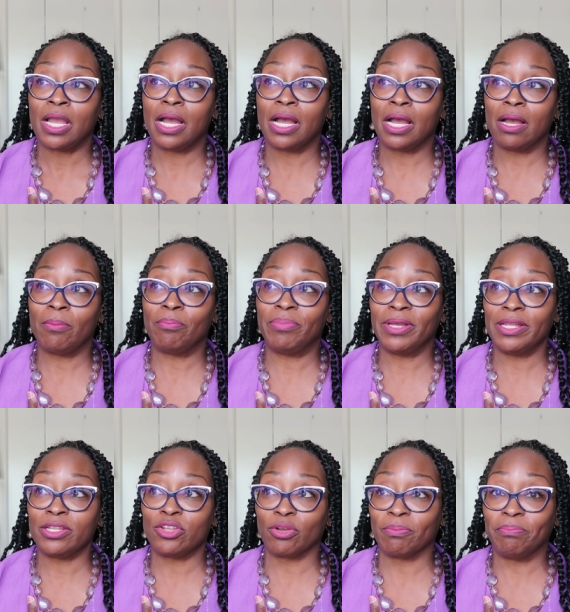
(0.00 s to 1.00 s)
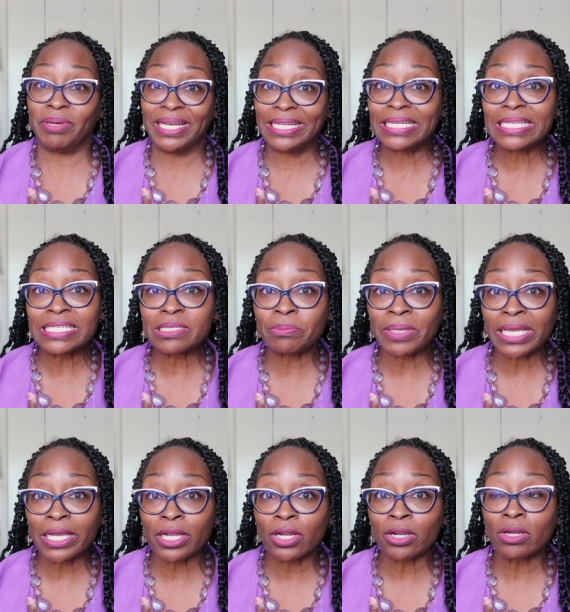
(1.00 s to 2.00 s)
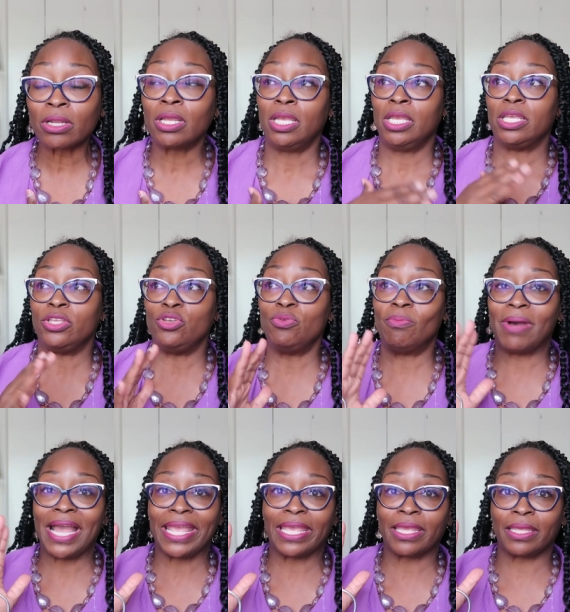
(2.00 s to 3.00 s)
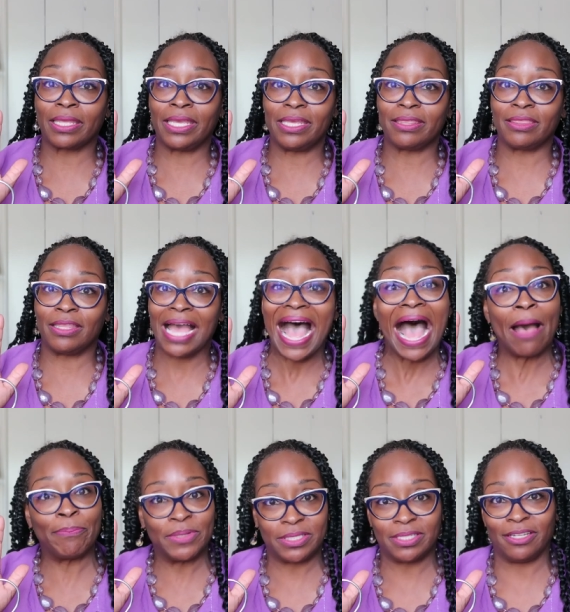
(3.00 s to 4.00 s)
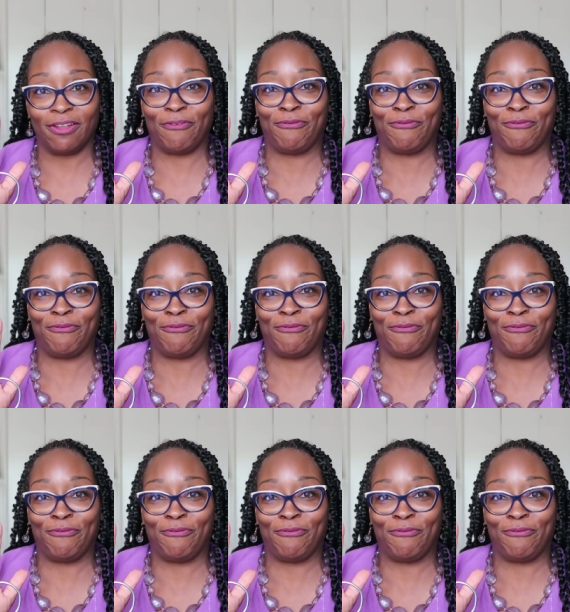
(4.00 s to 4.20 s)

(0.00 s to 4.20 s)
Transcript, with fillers: um, but your butt is bigger you might get the opposite